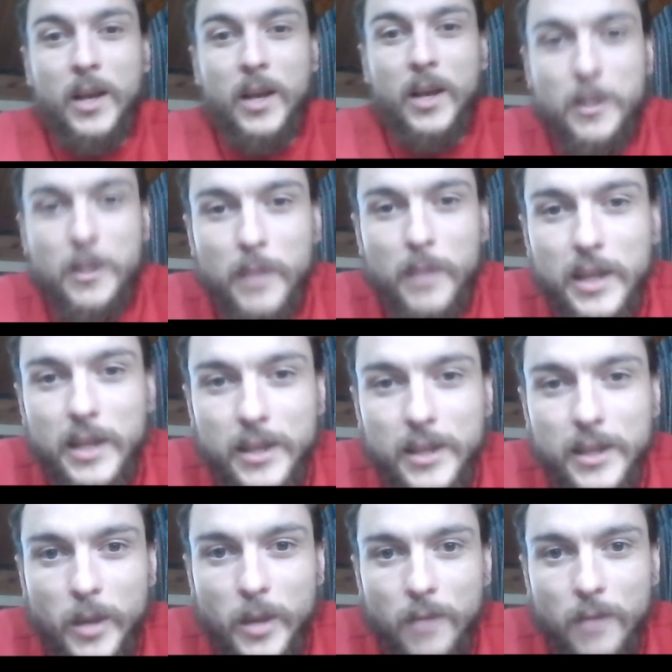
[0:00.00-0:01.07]
Kimberley a
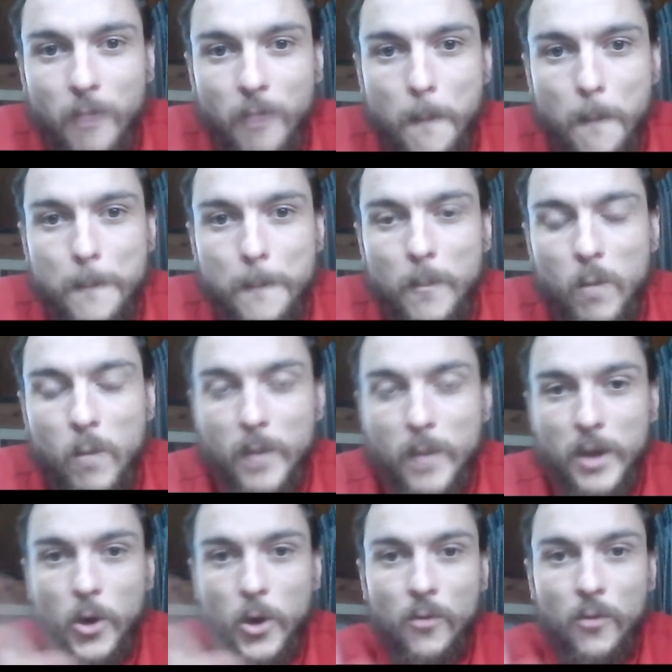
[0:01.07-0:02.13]
little bit from one of
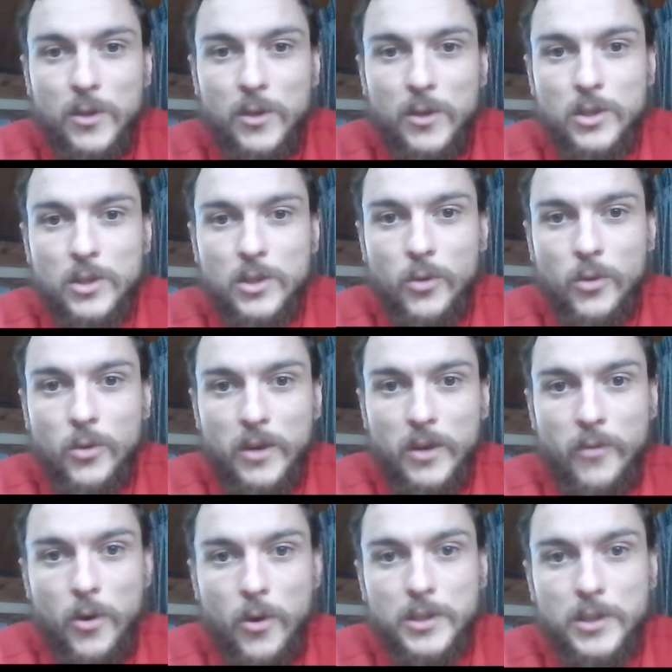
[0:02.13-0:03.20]
my girlfriends was a good friend
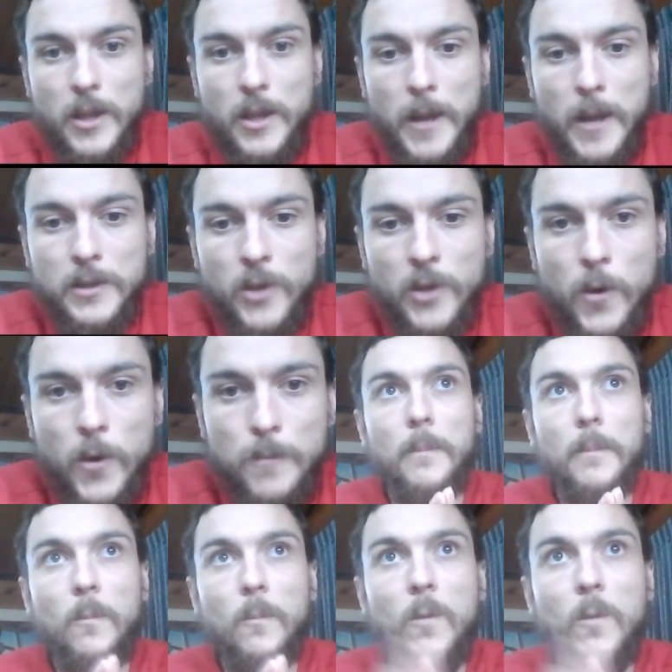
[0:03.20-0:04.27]
of hers, and so
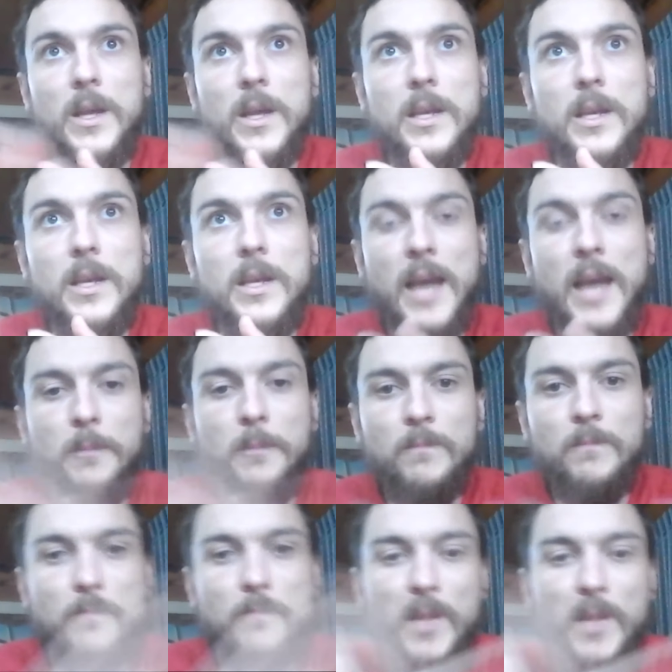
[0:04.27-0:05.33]
we had
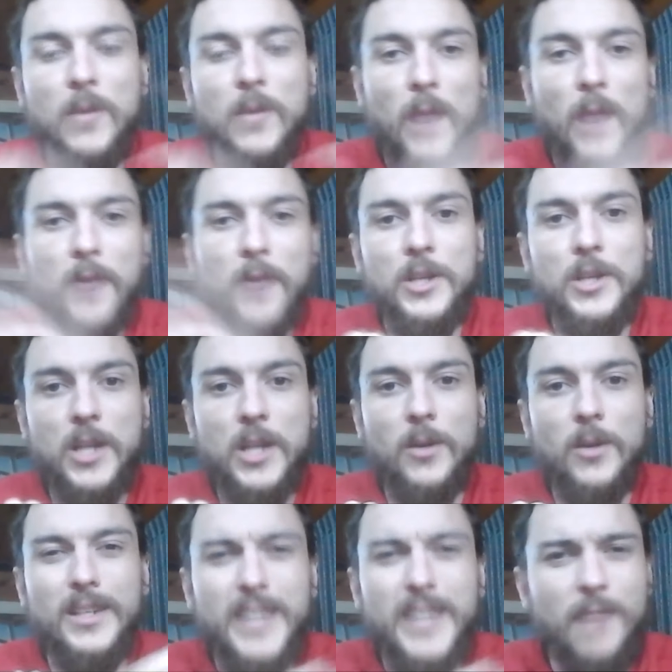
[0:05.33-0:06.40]
been around each other
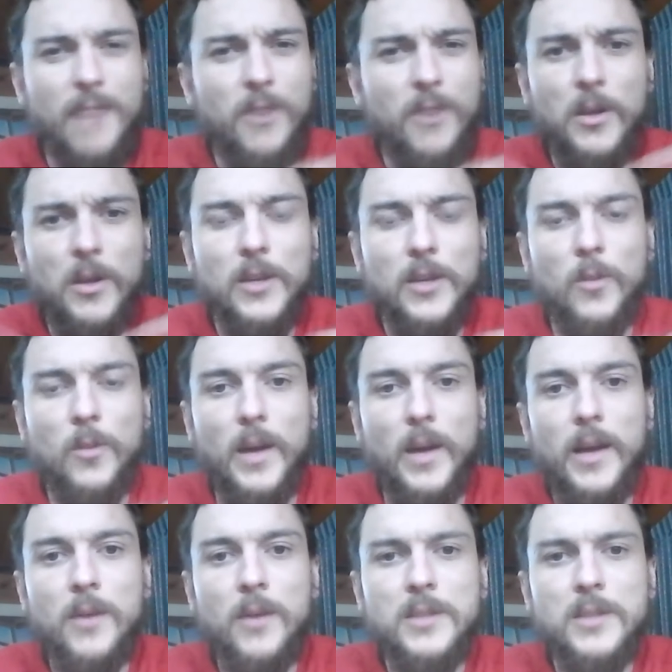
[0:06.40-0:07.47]
a, li- a very little bit,
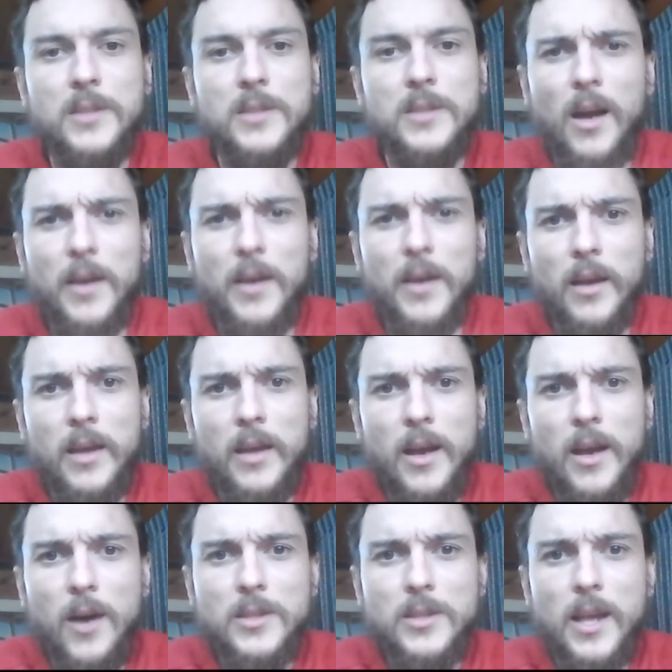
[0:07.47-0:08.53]
and I was like, oh yeah,
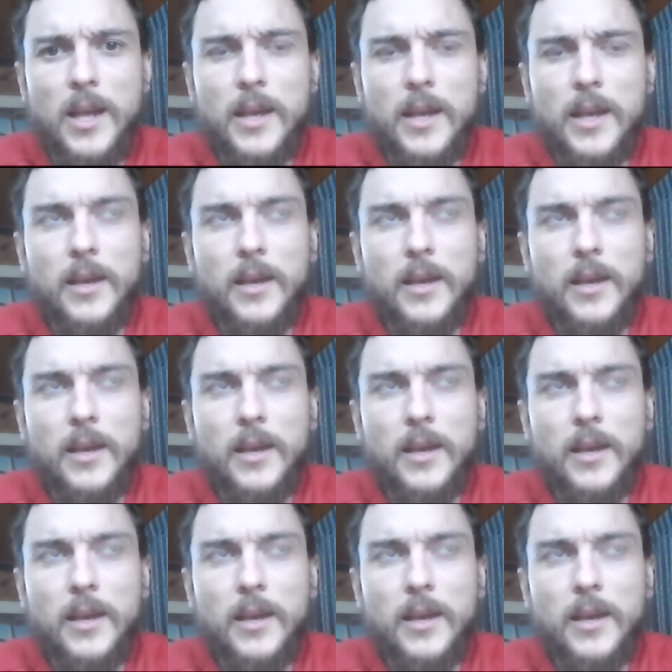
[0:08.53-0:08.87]
I was like,